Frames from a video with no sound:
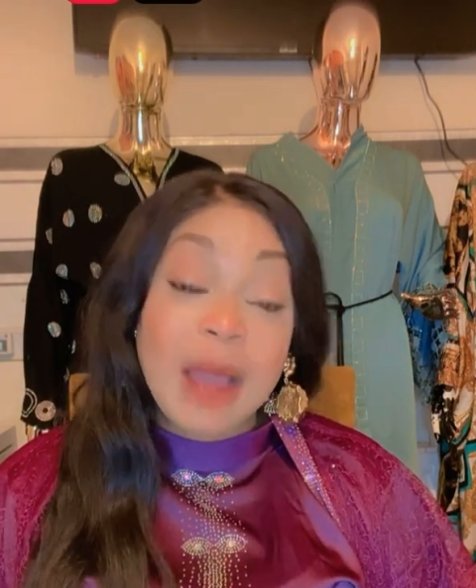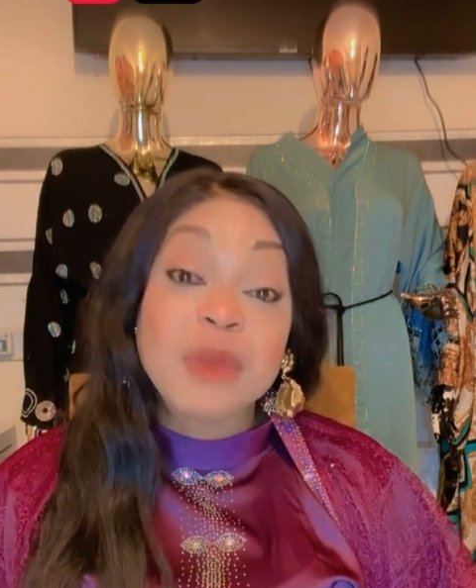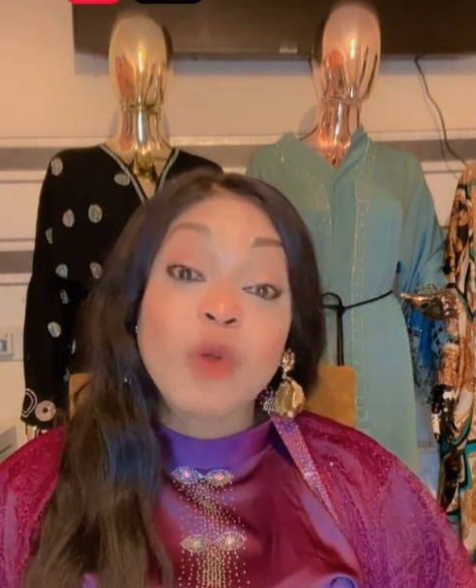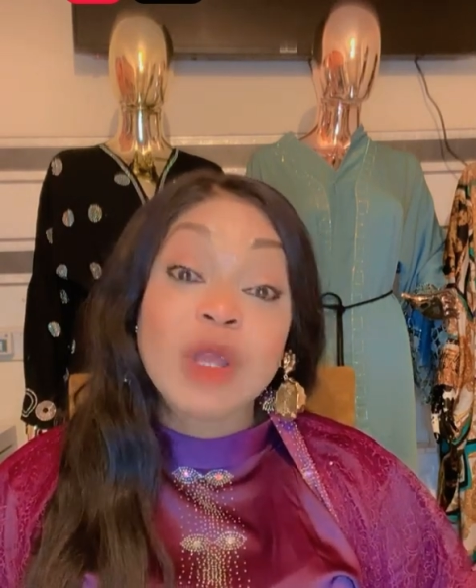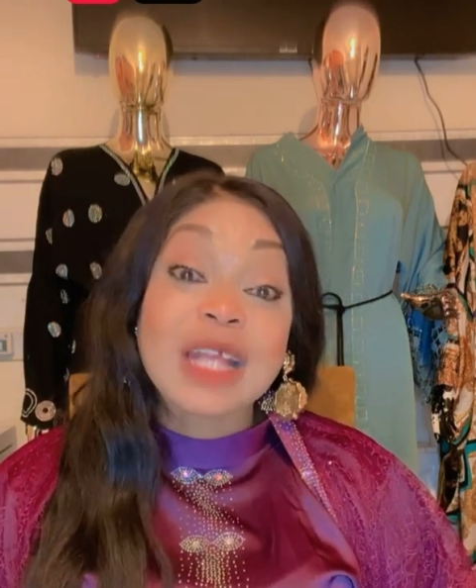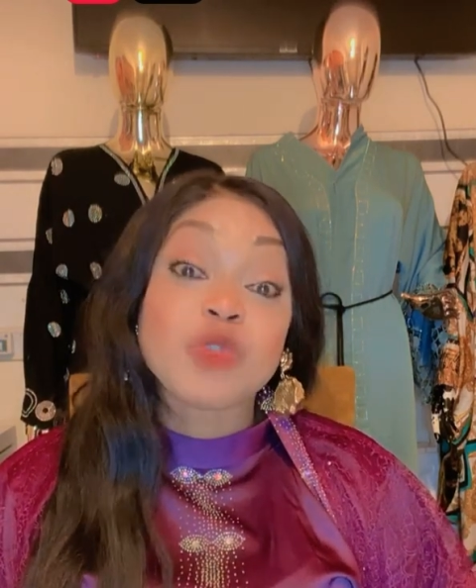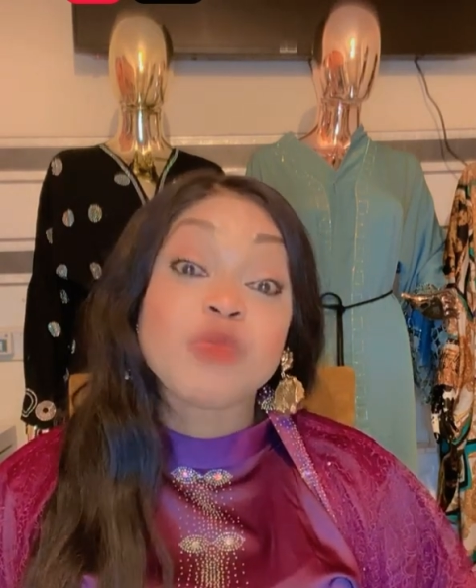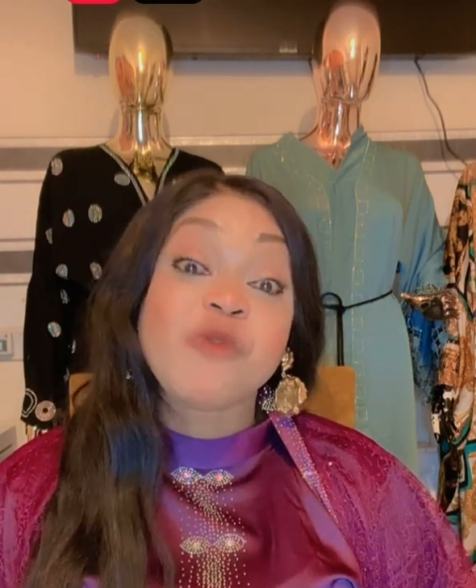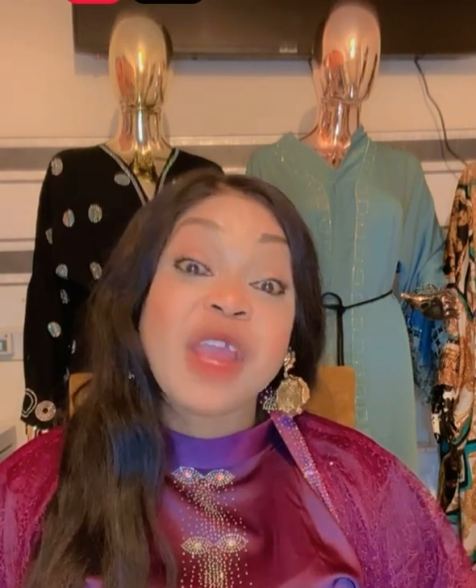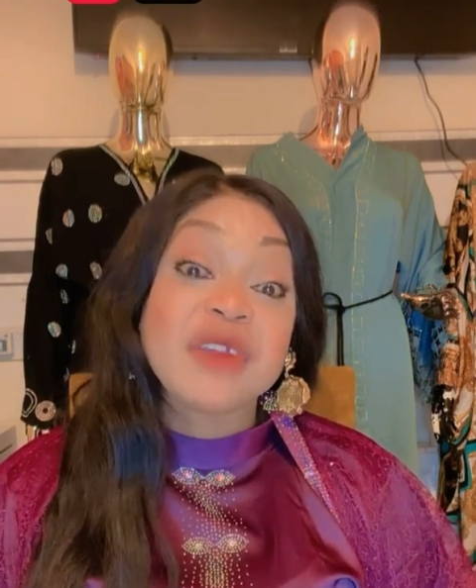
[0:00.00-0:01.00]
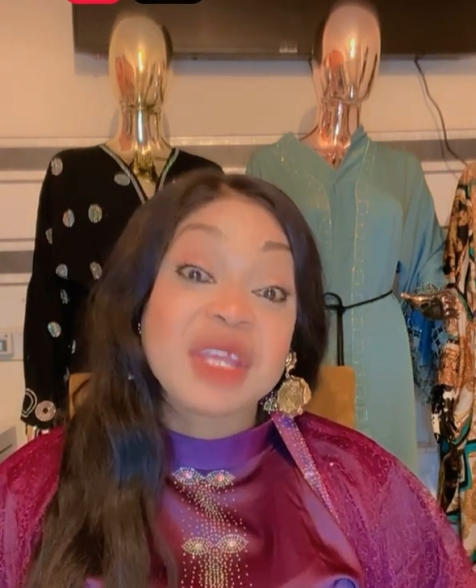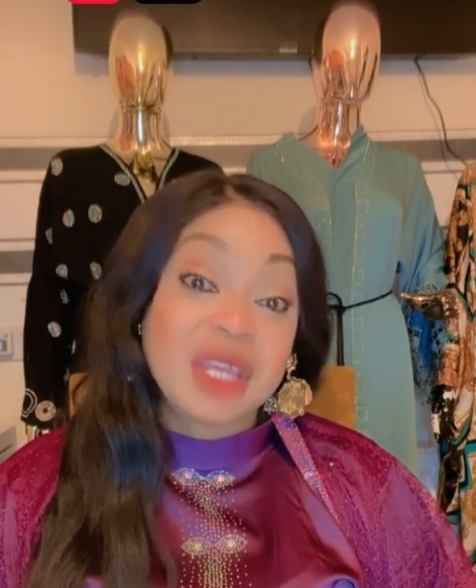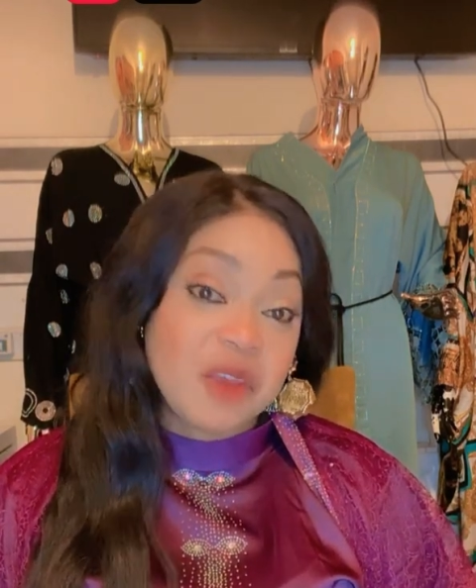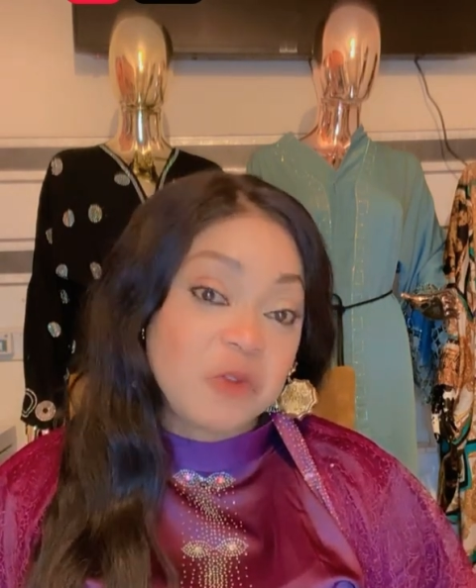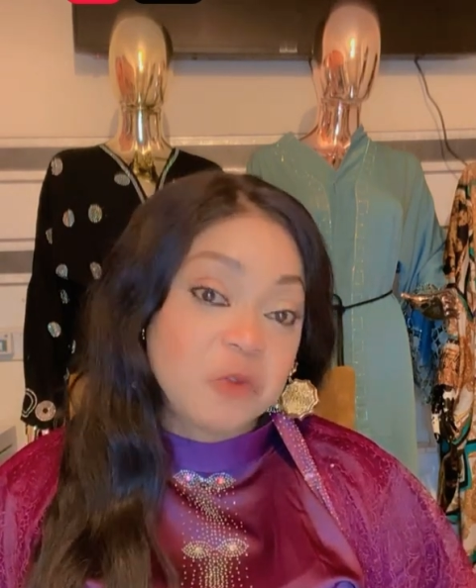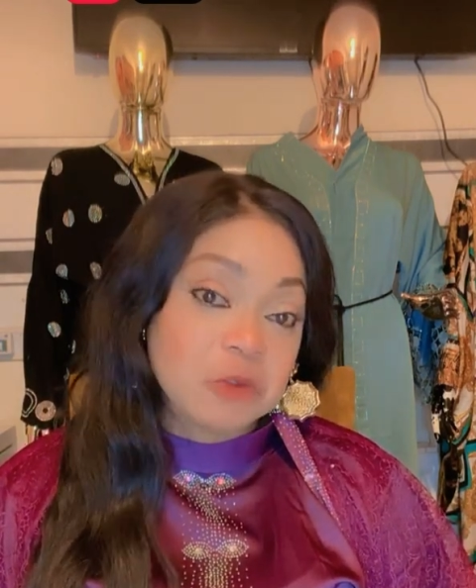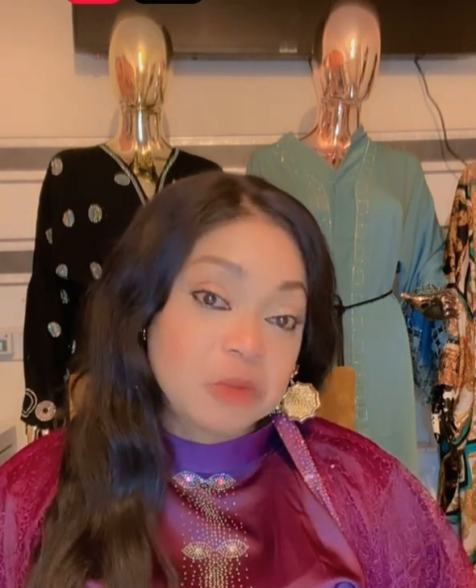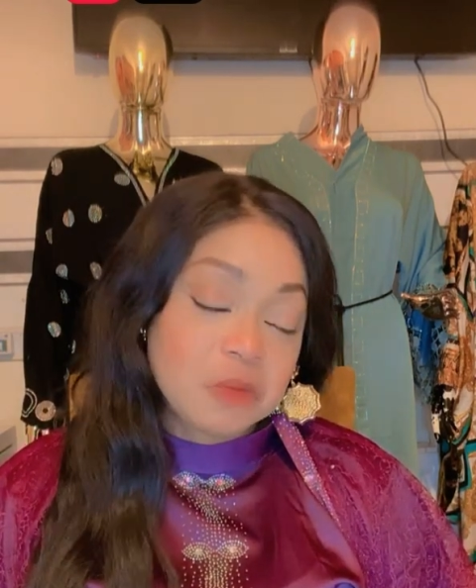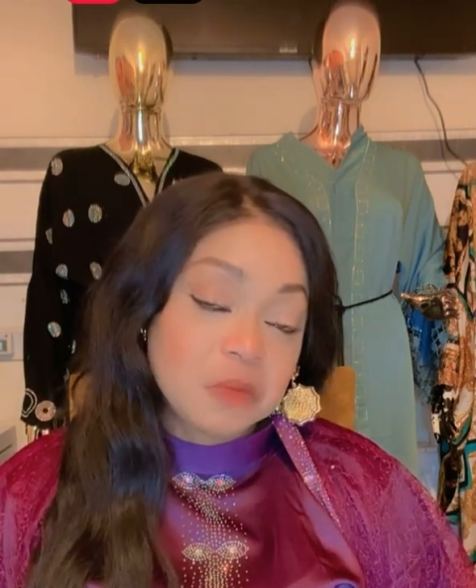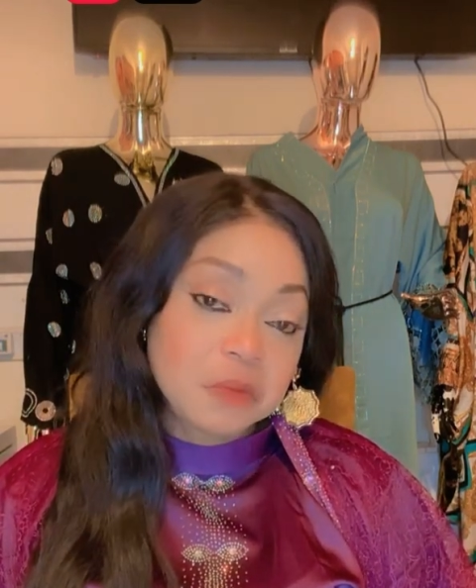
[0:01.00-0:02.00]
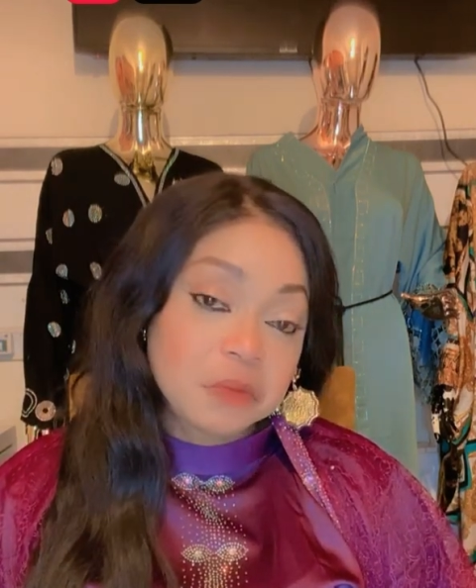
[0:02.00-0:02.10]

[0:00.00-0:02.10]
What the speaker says: One has to be very careful.